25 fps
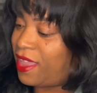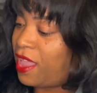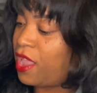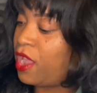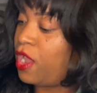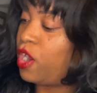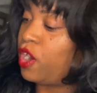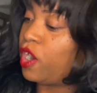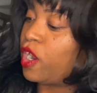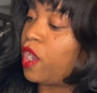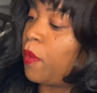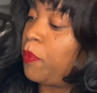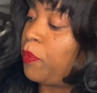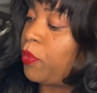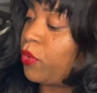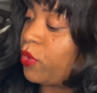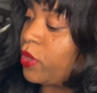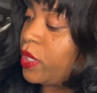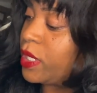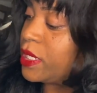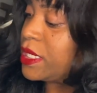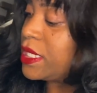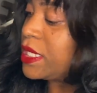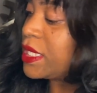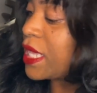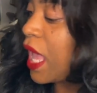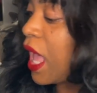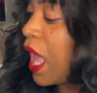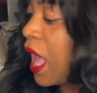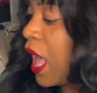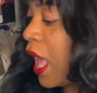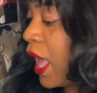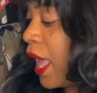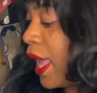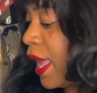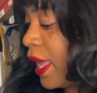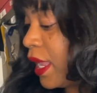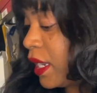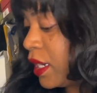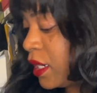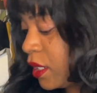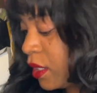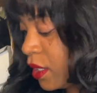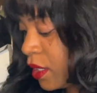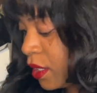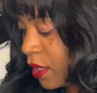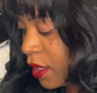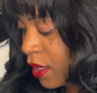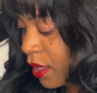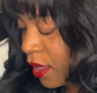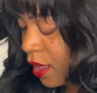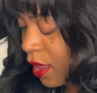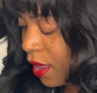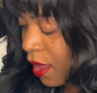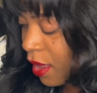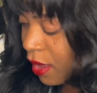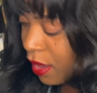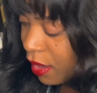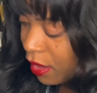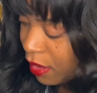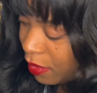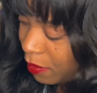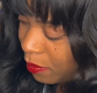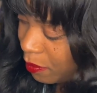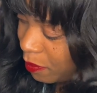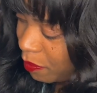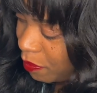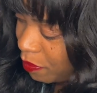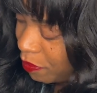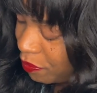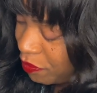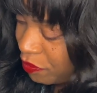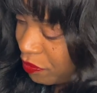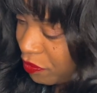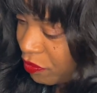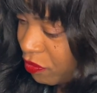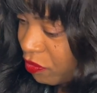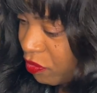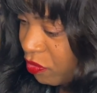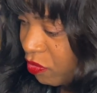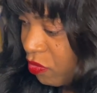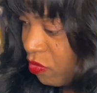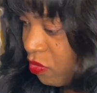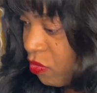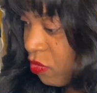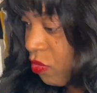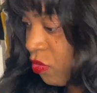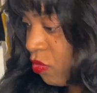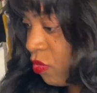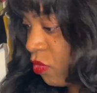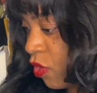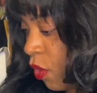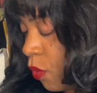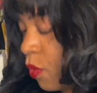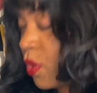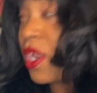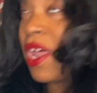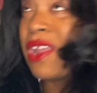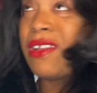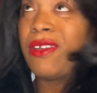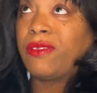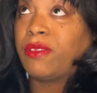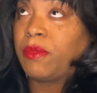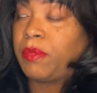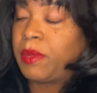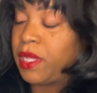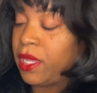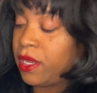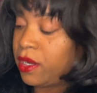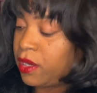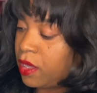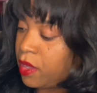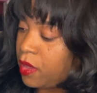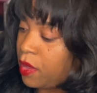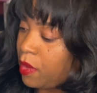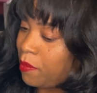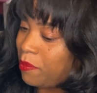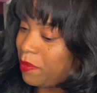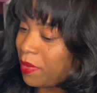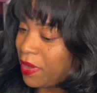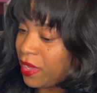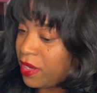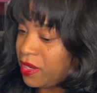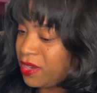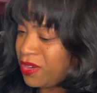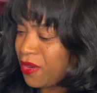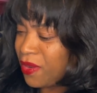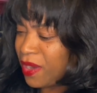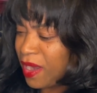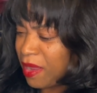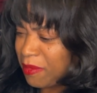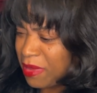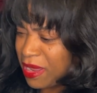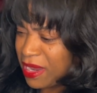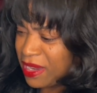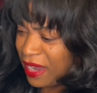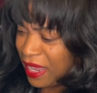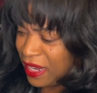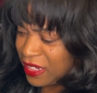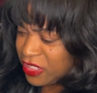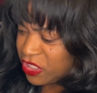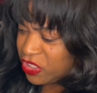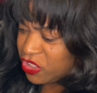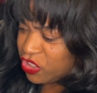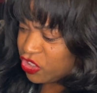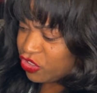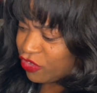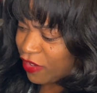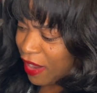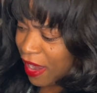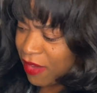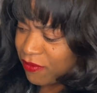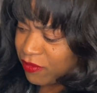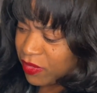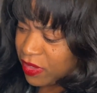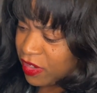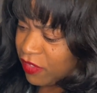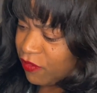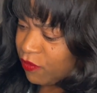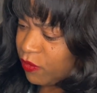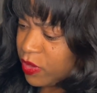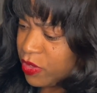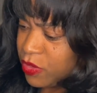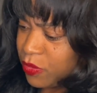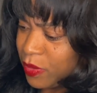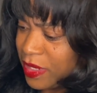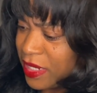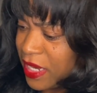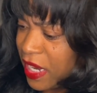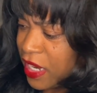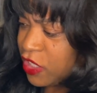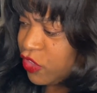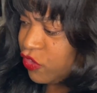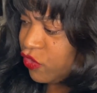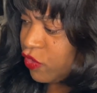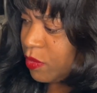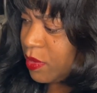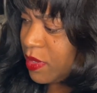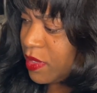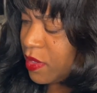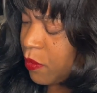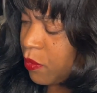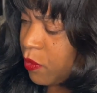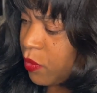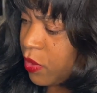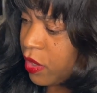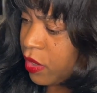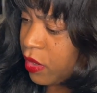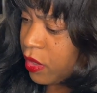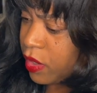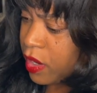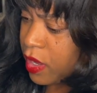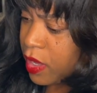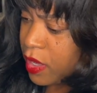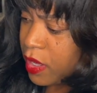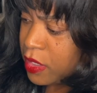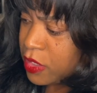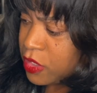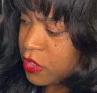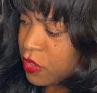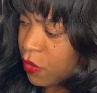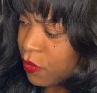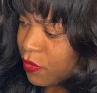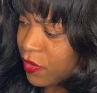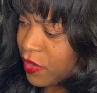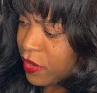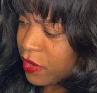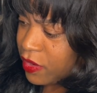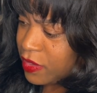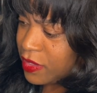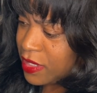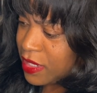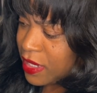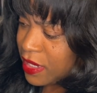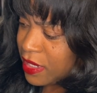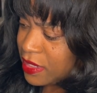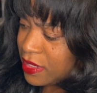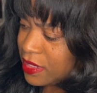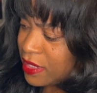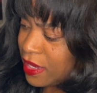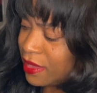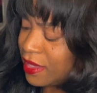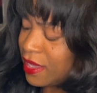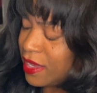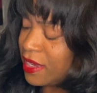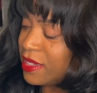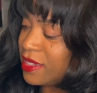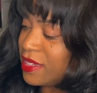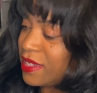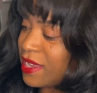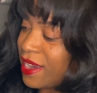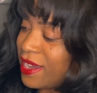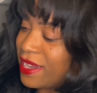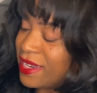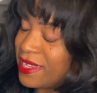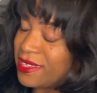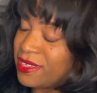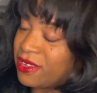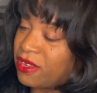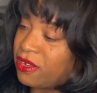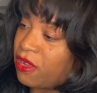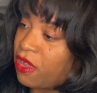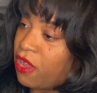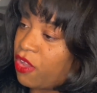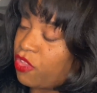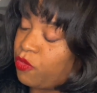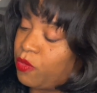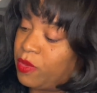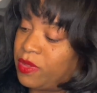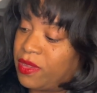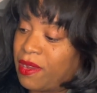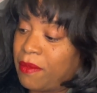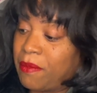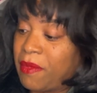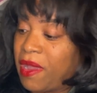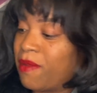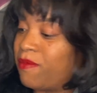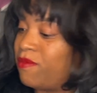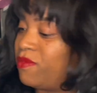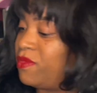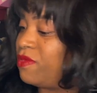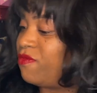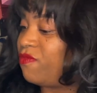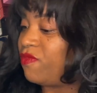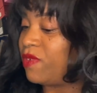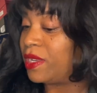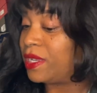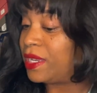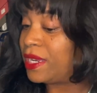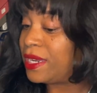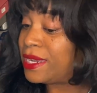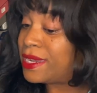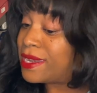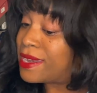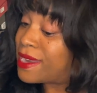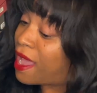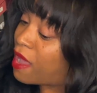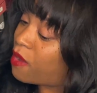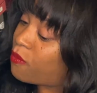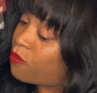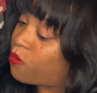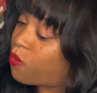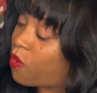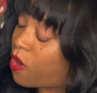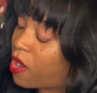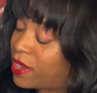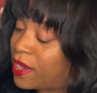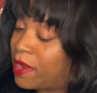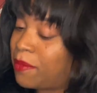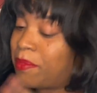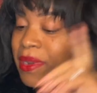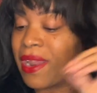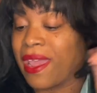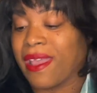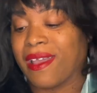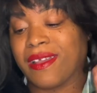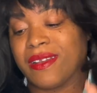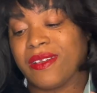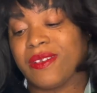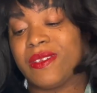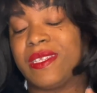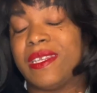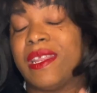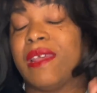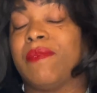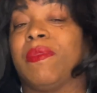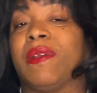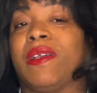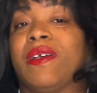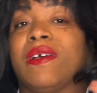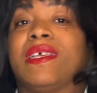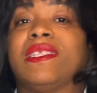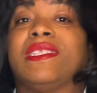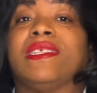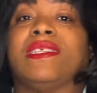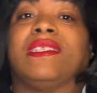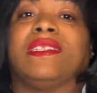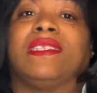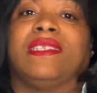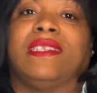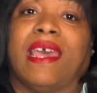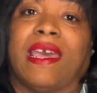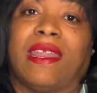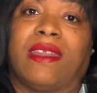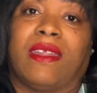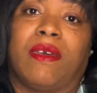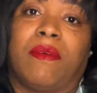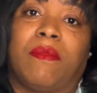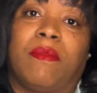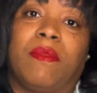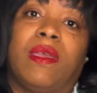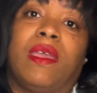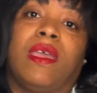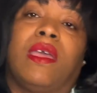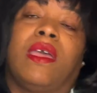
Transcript: her Capri Sun. Well, not on the plane, but you know what I mean? Like just traveling if we do a day trip somewhere. So there's the inside. The inside is cloth, which I'm really not wanting, but I understand because it's denim.